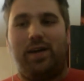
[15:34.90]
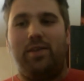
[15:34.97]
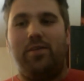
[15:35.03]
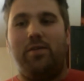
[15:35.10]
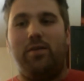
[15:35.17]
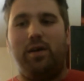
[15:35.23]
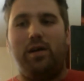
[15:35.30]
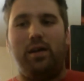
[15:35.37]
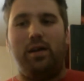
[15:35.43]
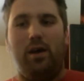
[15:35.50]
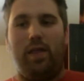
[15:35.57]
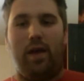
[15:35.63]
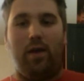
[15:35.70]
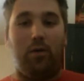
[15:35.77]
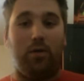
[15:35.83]
know
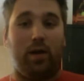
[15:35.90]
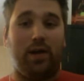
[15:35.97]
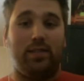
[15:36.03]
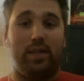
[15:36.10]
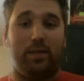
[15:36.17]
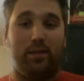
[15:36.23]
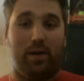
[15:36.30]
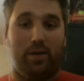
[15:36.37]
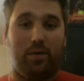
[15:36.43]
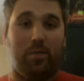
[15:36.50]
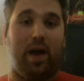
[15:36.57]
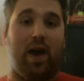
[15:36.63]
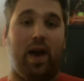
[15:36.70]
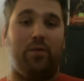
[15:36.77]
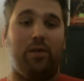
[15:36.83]
that whole concept. I'll go
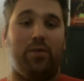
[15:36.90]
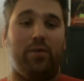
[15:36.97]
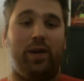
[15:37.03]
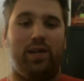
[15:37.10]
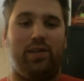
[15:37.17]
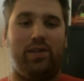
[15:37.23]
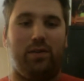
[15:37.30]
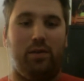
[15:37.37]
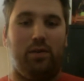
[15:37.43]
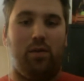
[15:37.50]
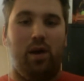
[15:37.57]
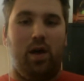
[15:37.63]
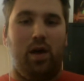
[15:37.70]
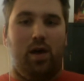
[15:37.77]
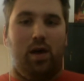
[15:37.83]
back really quick to,
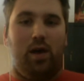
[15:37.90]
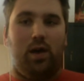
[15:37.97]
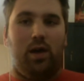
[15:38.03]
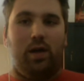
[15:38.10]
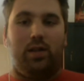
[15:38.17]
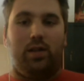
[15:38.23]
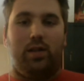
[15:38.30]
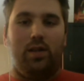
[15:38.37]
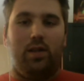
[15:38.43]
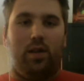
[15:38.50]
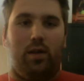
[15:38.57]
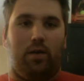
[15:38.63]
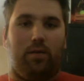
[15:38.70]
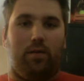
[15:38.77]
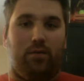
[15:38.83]

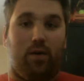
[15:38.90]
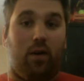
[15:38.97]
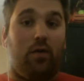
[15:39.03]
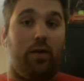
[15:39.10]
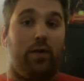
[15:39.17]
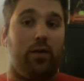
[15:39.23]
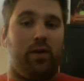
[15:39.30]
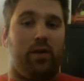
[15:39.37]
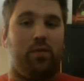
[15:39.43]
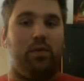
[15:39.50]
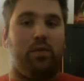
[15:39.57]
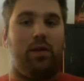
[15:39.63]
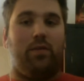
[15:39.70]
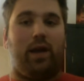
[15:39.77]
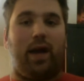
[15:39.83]
following what you
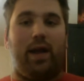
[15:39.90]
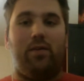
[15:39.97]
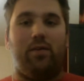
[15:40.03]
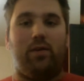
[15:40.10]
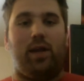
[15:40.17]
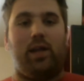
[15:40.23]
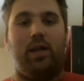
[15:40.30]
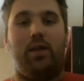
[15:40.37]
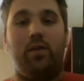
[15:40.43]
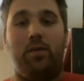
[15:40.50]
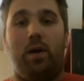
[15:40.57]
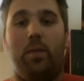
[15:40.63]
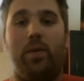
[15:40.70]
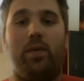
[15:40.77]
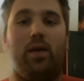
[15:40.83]
believe. Like I know, Gideon, you're
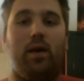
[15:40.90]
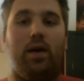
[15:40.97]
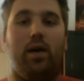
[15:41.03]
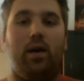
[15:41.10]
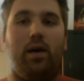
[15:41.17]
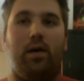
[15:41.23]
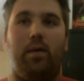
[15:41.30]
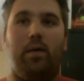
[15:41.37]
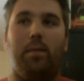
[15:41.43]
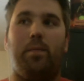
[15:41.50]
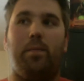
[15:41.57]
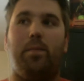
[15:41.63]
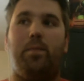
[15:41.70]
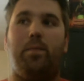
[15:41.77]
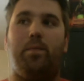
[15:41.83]
probably the
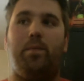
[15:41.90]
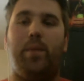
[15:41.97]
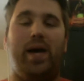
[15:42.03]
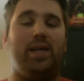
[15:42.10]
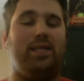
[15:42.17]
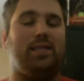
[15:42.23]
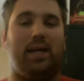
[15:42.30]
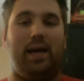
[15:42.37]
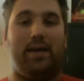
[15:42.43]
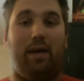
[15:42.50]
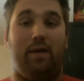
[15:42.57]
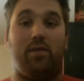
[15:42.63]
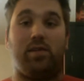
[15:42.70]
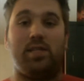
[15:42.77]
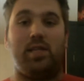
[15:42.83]
best I've
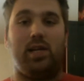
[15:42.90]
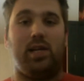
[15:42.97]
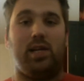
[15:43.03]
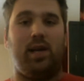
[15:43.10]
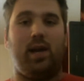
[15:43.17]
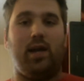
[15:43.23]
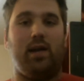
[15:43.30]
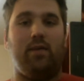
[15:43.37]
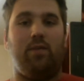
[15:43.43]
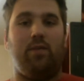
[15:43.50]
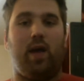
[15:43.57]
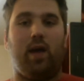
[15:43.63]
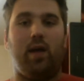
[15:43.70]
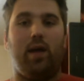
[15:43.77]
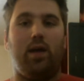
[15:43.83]
ever seen at that, of
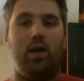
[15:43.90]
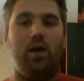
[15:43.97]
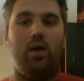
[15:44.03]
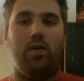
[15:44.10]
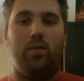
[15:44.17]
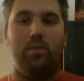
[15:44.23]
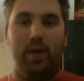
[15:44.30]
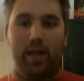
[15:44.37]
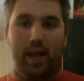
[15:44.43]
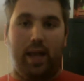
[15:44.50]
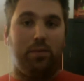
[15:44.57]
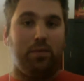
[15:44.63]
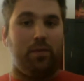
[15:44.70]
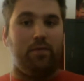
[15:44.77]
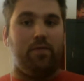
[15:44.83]
like being
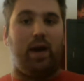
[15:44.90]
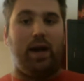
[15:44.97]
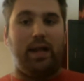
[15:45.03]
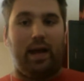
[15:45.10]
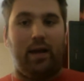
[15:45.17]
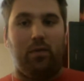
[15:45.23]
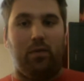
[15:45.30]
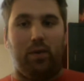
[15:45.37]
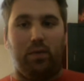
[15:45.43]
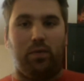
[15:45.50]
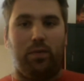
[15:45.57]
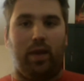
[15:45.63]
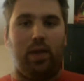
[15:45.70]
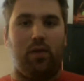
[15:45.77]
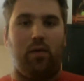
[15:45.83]
able to find out what
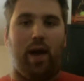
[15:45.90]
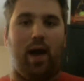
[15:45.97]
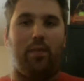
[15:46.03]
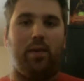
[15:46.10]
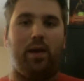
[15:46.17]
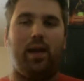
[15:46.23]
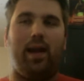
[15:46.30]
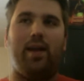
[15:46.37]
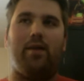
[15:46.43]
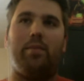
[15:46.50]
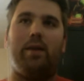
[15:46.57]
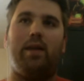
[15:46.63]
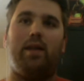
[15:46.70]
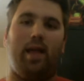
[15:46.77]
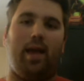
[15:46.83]
will make you happy. And I don't
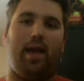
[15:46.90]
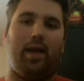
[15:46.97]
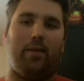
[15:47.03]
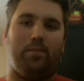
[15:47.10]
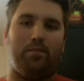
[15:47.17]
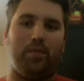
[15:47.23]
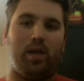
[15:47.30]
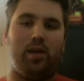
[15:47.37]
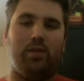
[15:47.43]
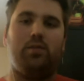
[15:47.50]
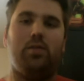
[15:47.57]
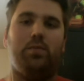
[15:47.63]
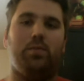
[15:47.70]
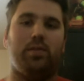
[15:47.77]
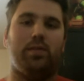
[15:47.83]
mean like,
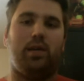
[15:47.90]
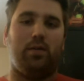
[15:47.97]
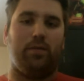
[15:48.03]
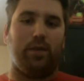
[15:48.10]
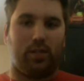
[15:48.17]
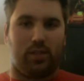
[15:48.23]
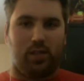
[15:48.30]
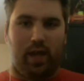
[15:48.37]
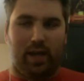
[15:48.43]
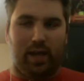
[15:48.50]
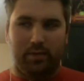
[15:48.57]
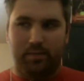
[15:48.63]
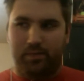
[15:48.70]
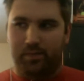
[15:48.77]
super selfish, like